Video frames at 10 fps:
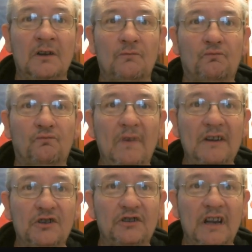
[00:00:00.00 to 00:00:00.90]

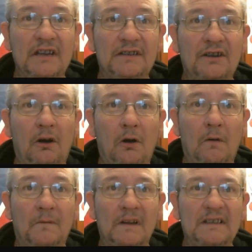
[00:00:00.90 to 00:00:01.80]
richness
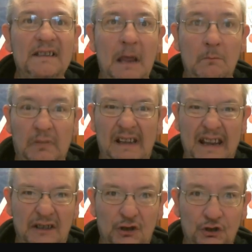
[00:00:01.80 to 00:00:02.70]
of
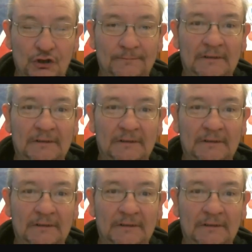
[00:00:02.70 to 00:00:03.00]
assemblage.